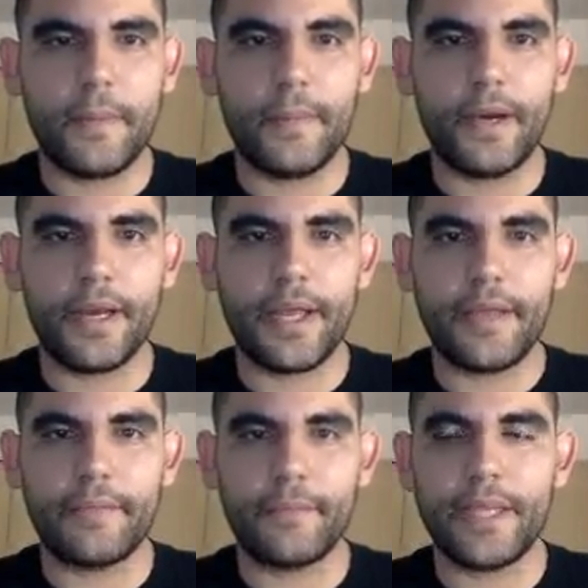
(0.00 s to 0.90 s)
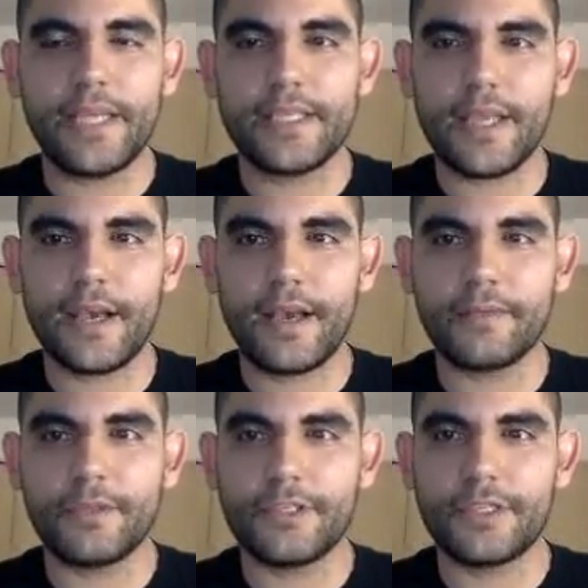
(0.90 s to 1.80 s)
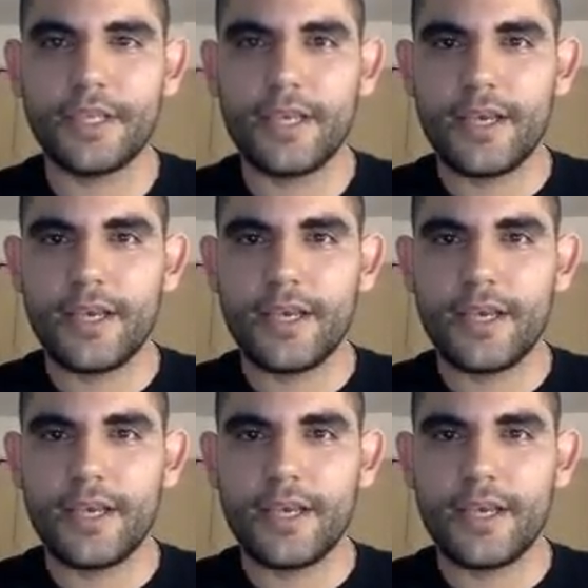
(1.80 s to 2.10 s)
But please just